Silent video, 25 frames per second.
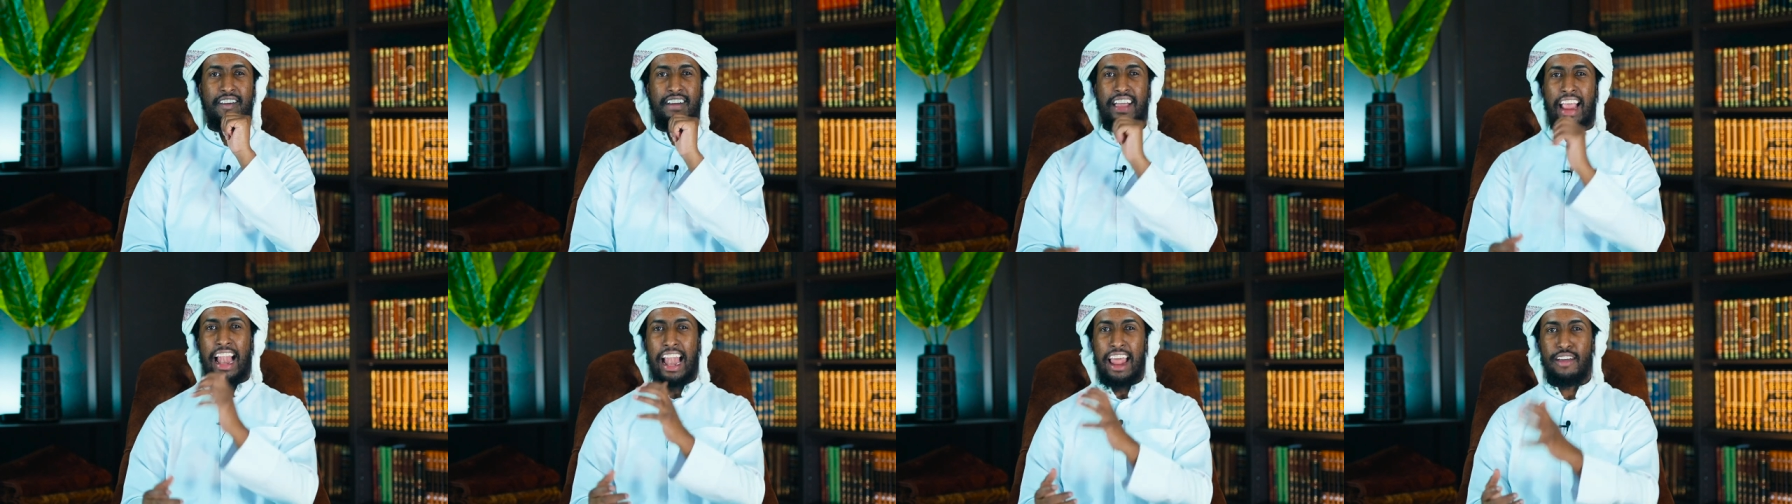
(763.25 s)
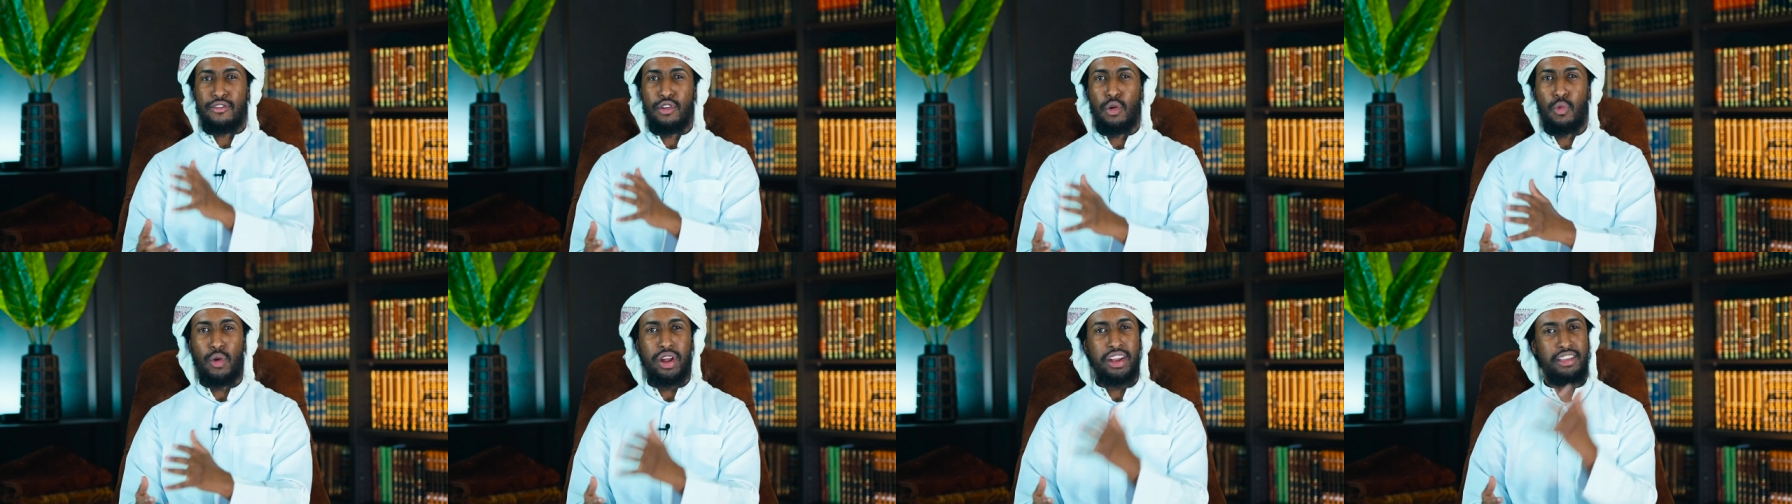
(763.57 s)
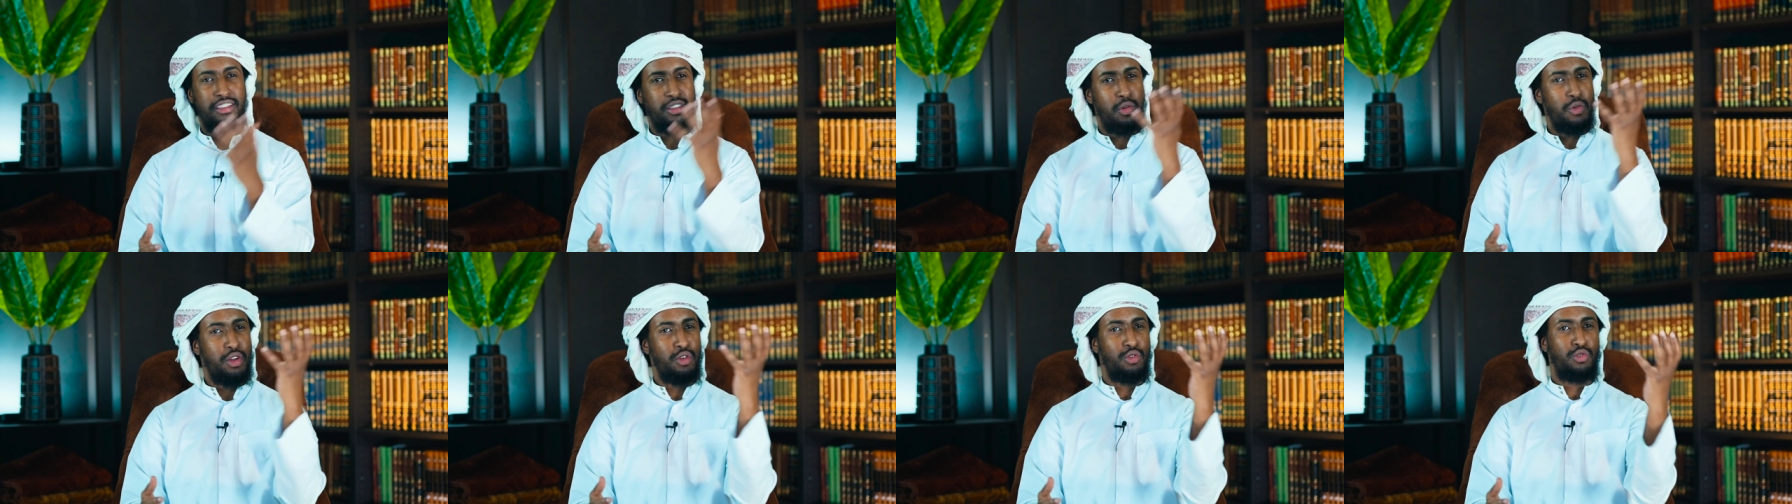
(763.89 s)
Clever one
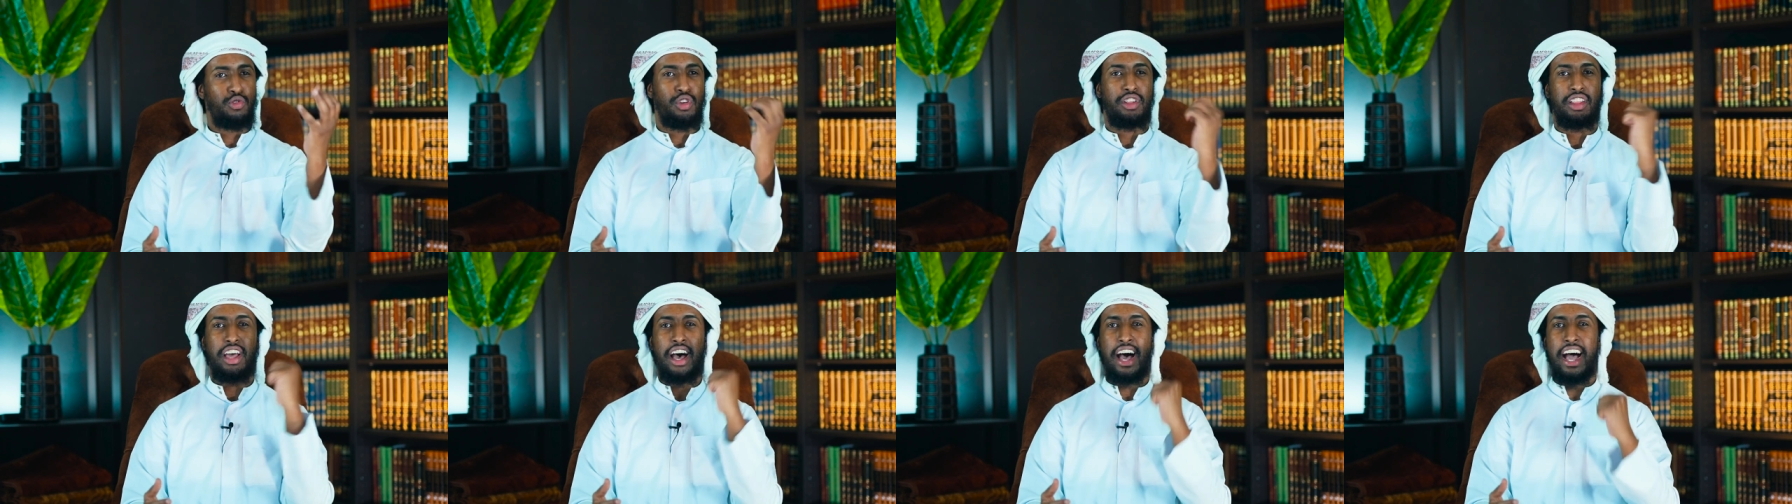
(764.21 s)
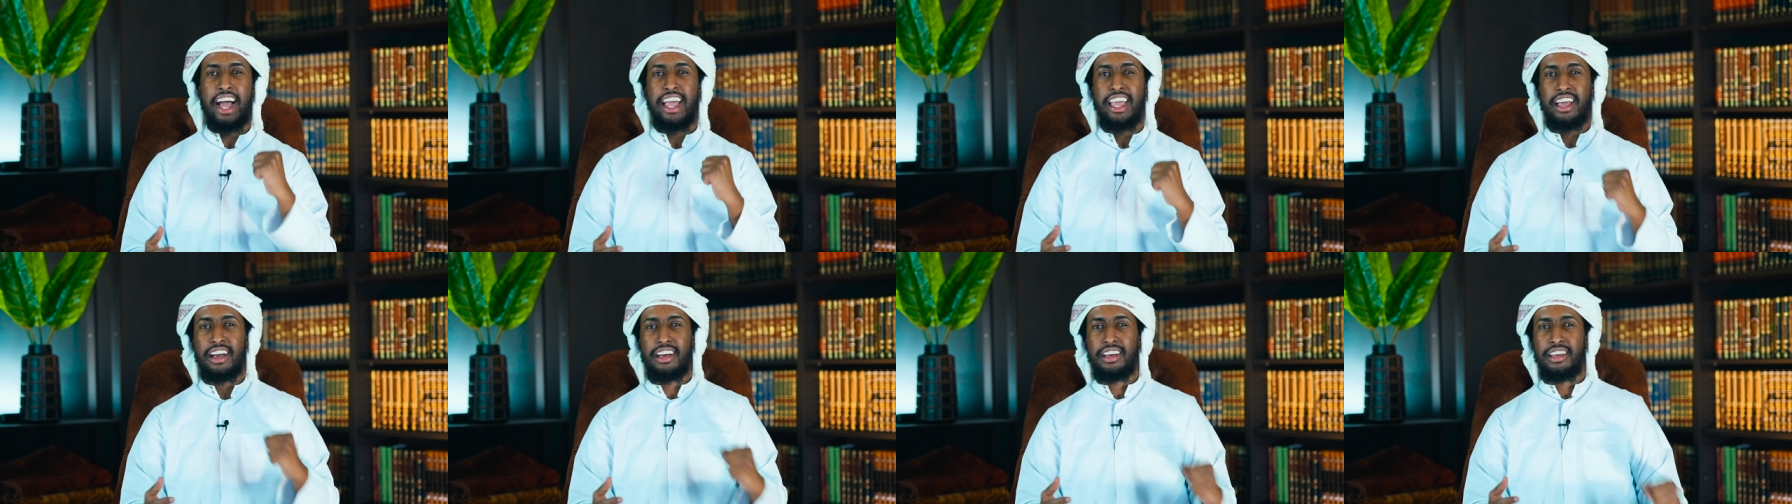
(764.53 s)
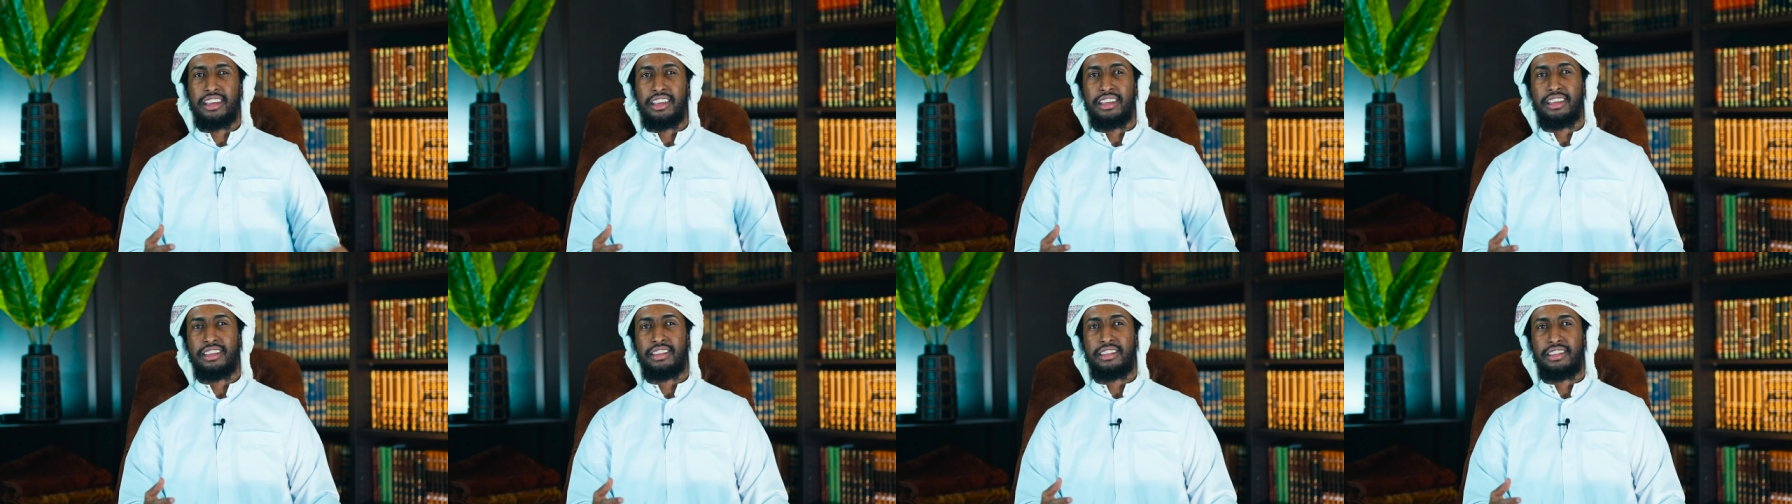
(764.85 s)
is the one who took the higher
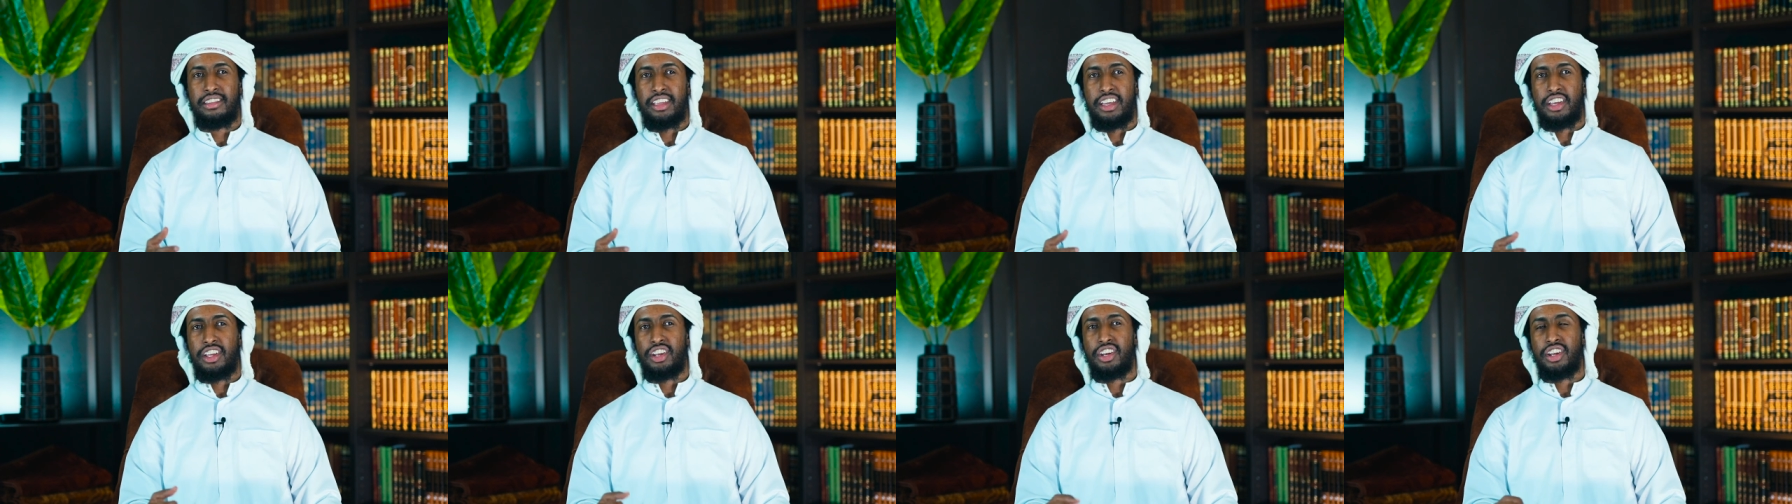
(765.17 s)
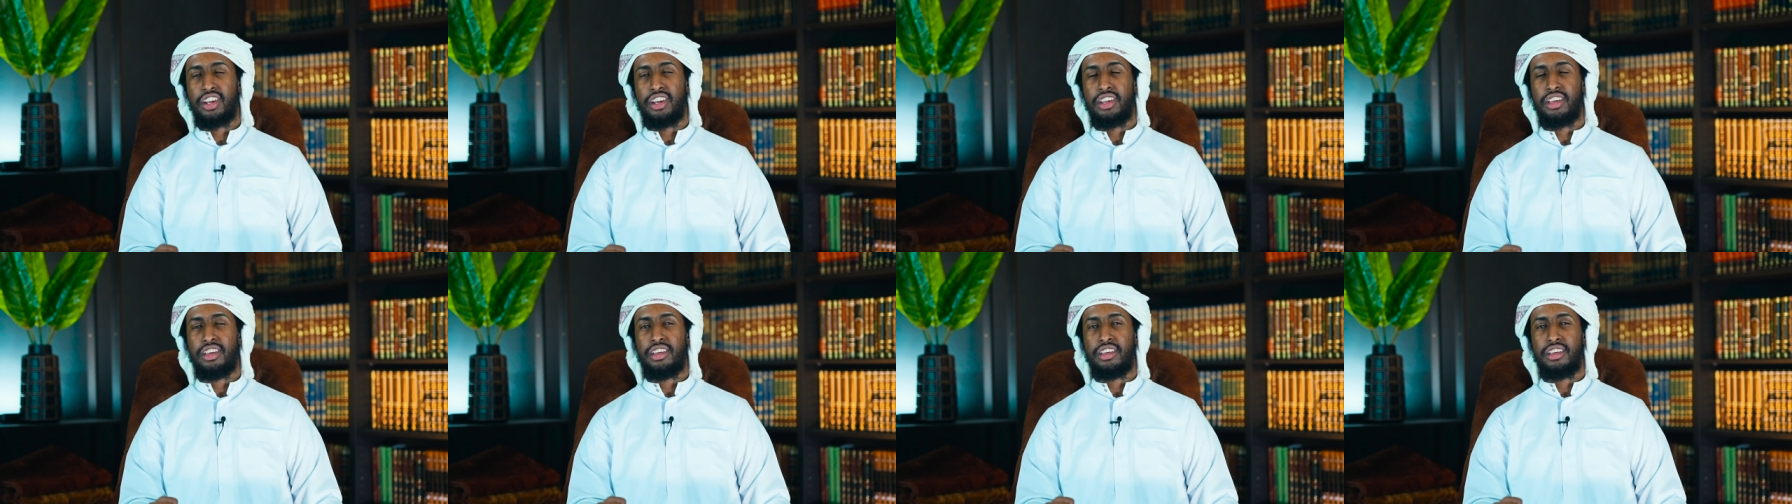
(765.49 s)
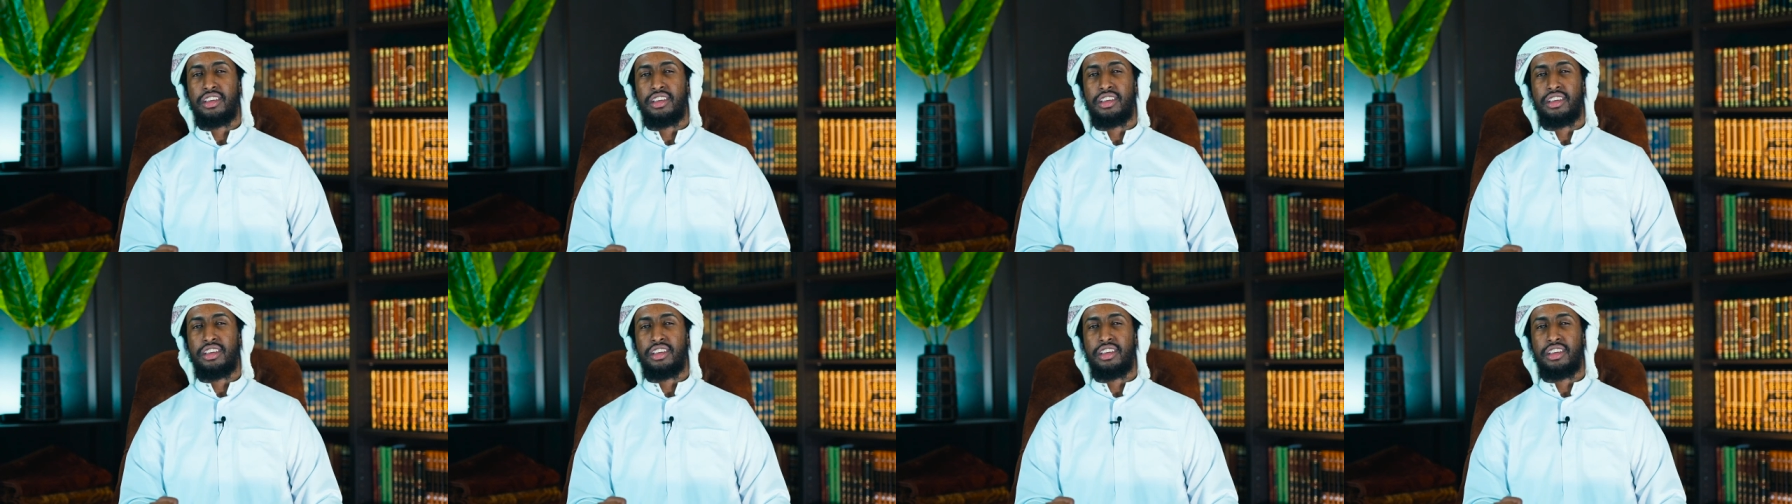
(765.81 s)
station.